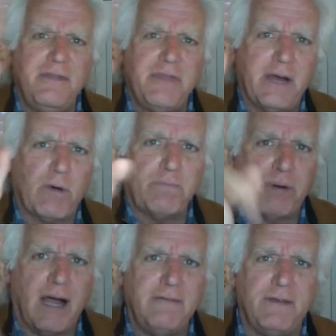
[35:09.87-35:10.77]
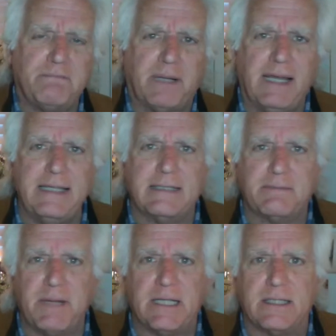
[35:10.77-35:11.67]
there were private
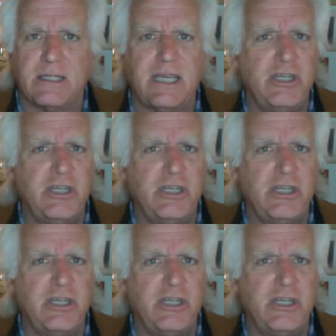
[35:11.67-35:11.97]
placements,